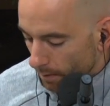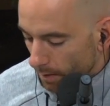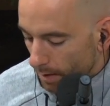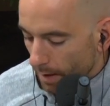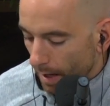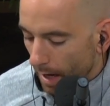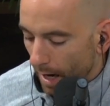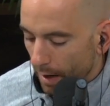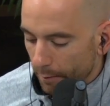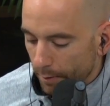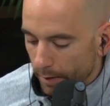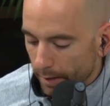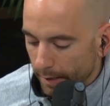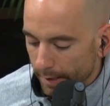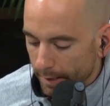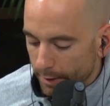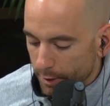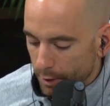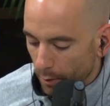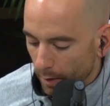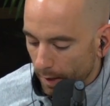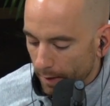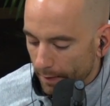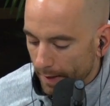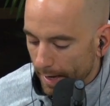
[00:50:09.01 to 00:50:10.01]
I really
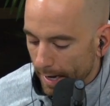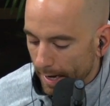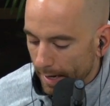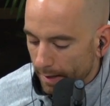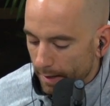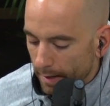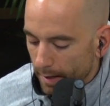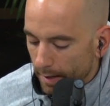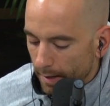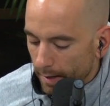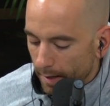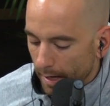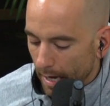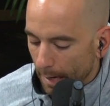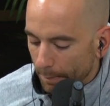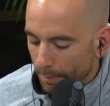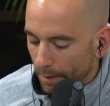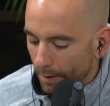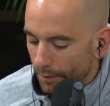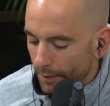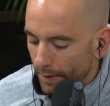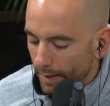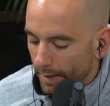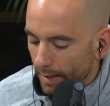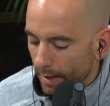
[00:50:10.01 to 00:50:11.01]
enjoyed that. How
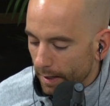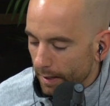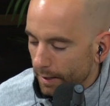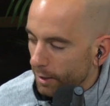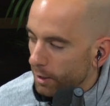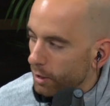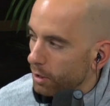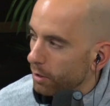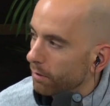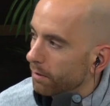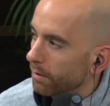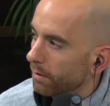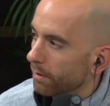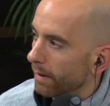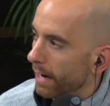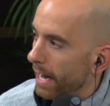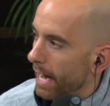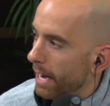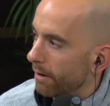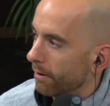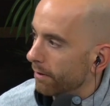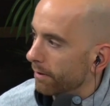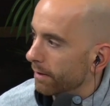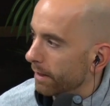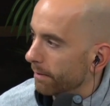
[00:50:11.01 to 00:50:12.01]
about the CUTER
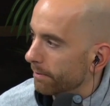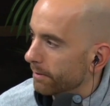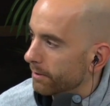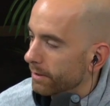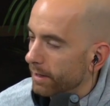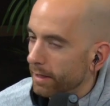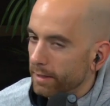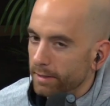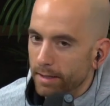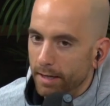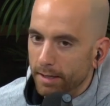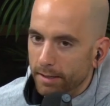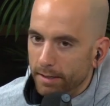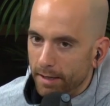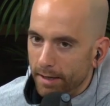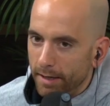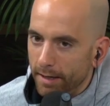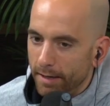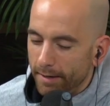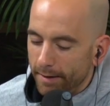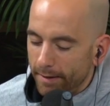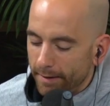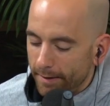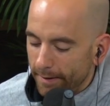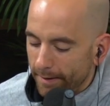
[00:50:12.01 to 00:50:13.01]
acronym? Do you guys like
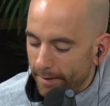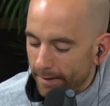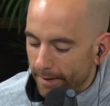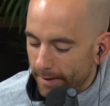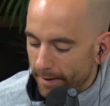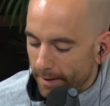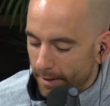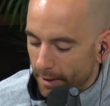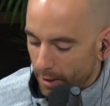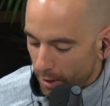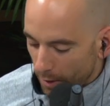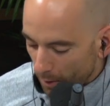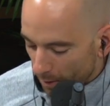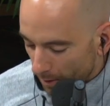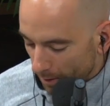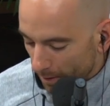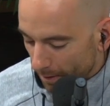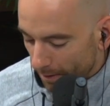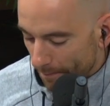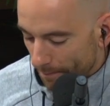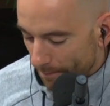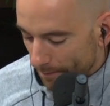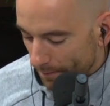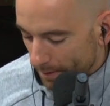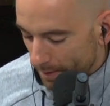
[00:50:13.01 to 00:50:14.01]
that?
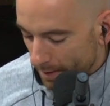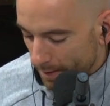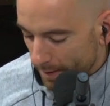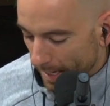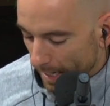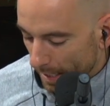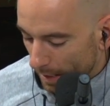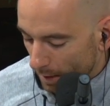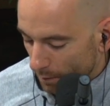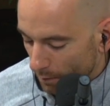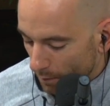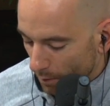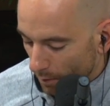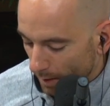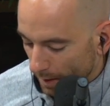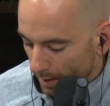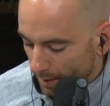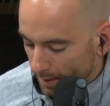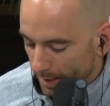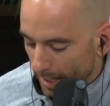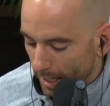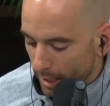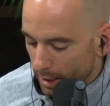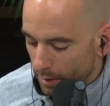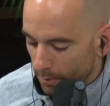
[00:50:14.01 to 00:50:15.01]
CUTER stands for
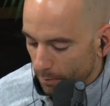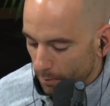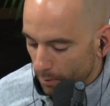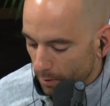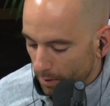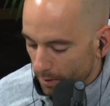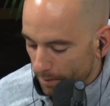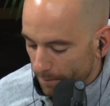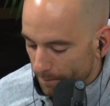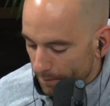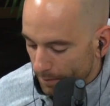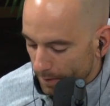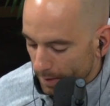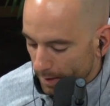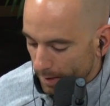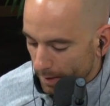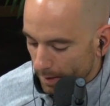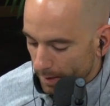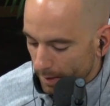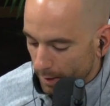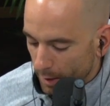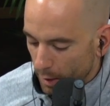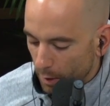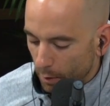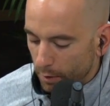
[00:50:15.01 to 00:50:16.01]
contextual,
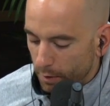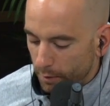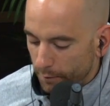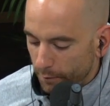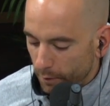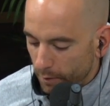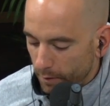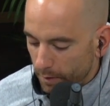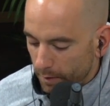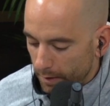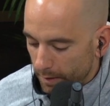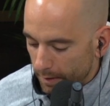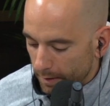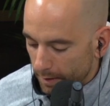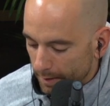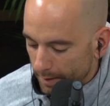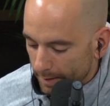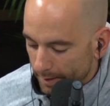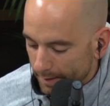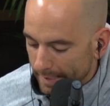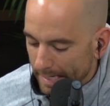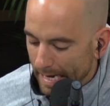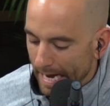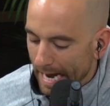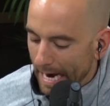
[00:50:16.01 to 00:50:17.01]
useful,
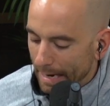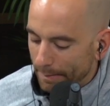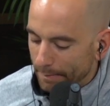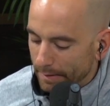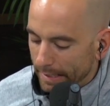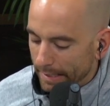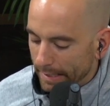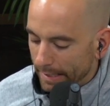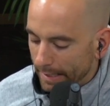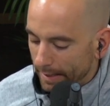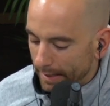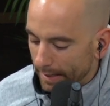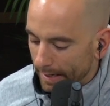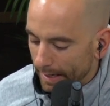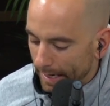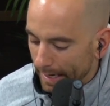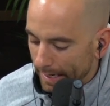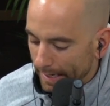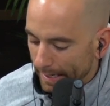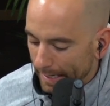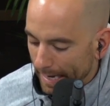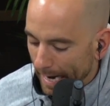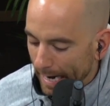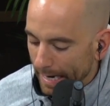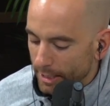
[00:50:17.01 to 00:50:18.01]
timely,
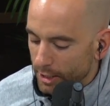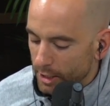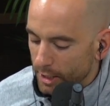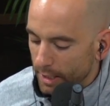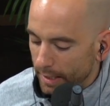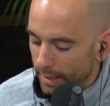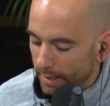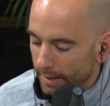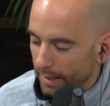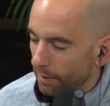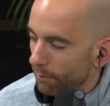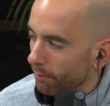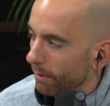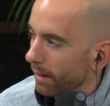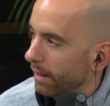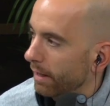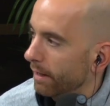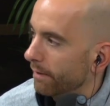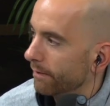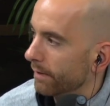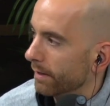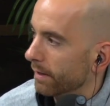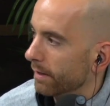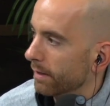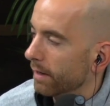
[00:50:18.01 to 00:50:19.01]
engaging, and
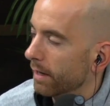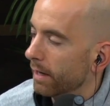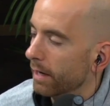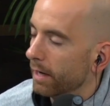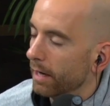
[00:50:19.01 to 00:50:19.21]
relevant.